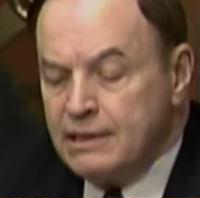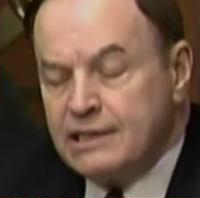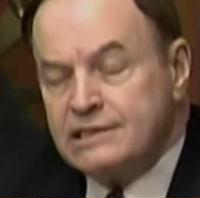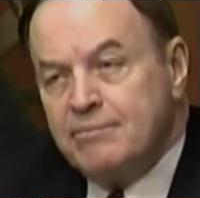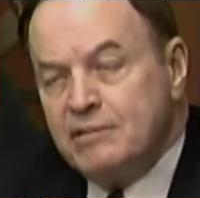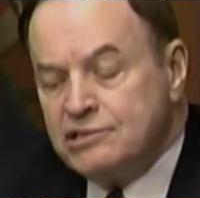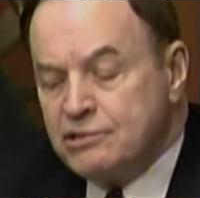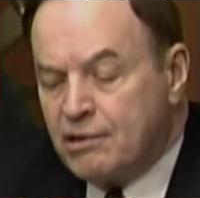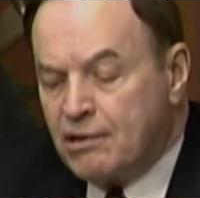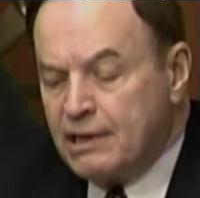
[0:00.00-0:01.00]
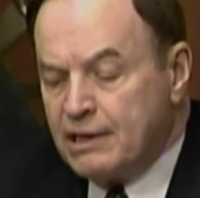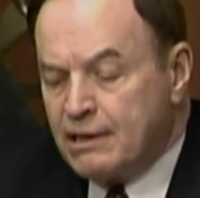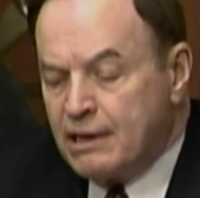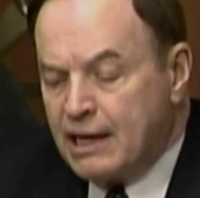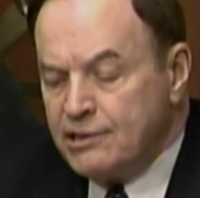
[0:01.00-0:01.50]
As I mentioned
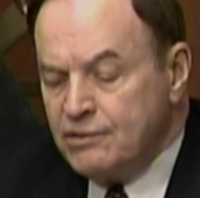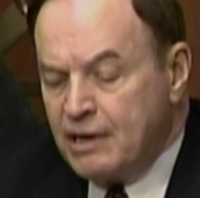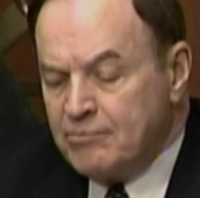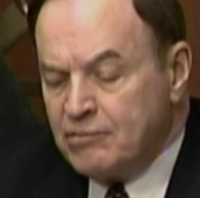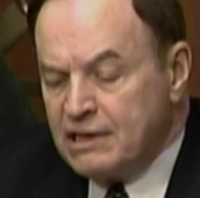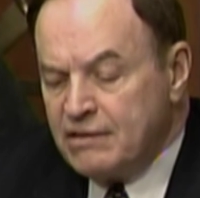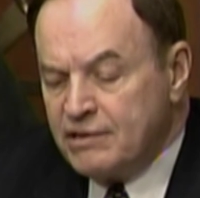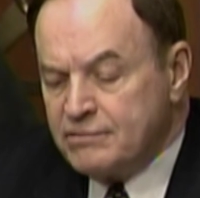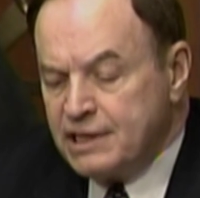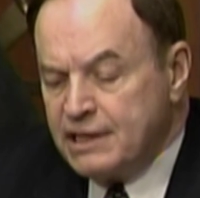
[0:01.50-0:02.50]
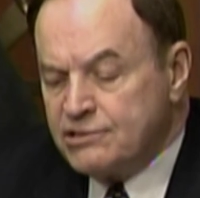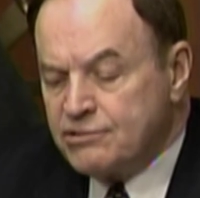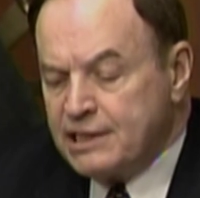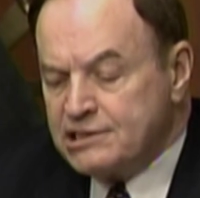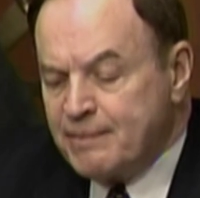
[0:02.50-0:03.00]
earlier, I do not believe there was any
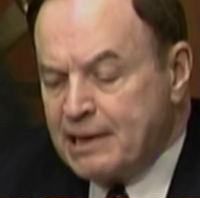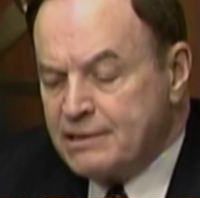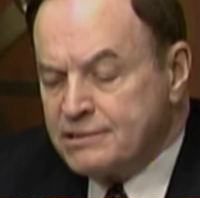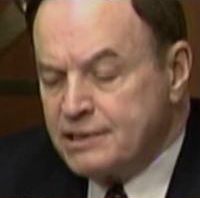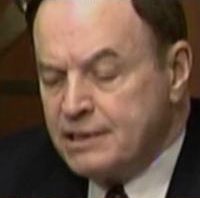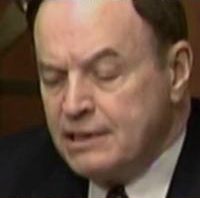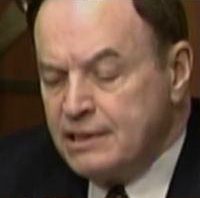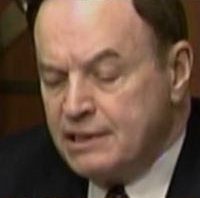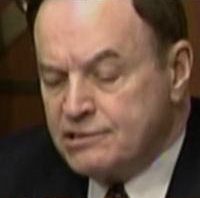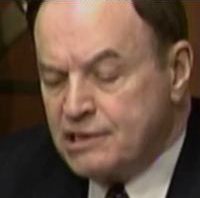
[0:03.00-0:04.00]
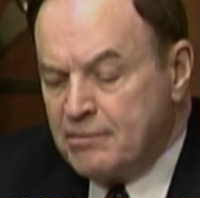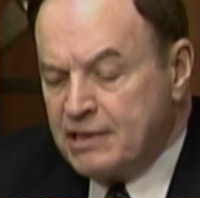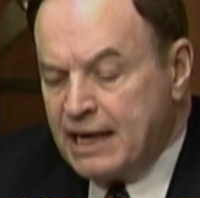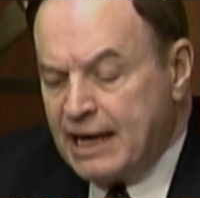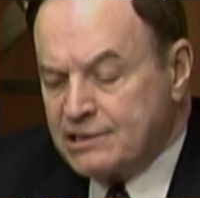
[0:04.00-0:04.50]
transparency in some
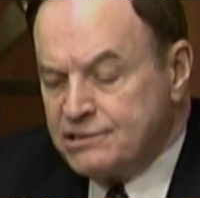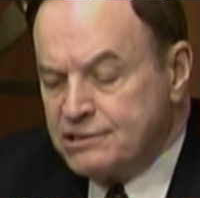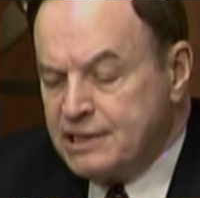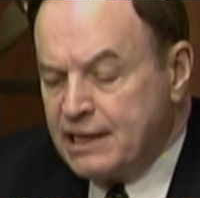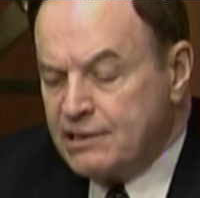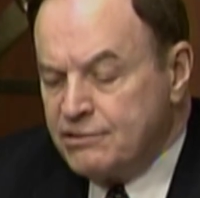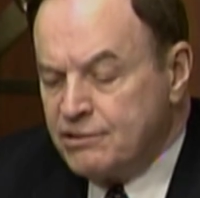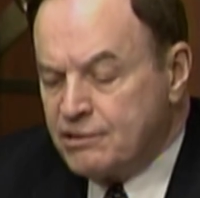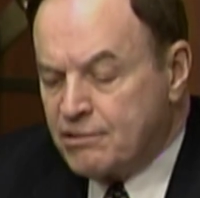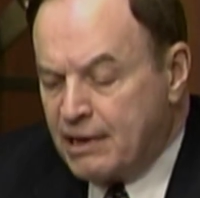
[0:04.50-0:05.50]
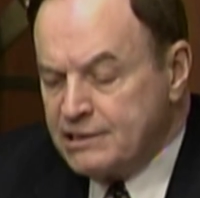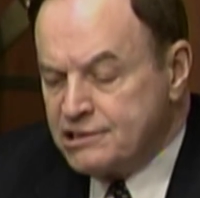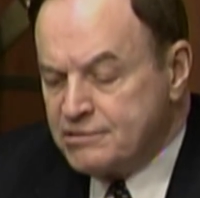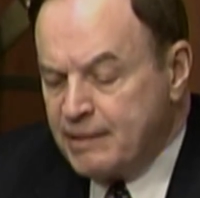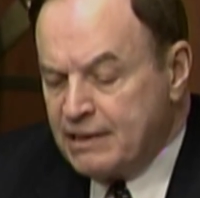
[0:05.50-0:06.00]
of the actions taken during the
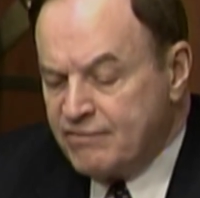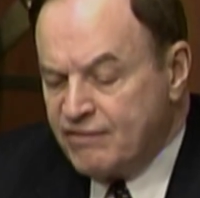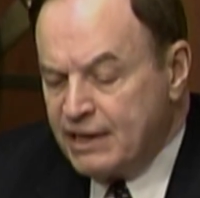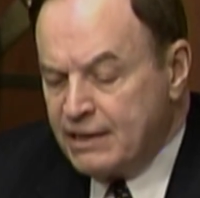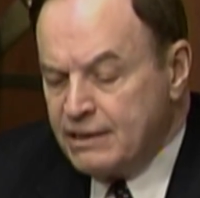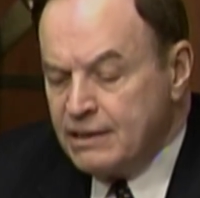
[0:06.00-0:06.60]
crisis by the Fed.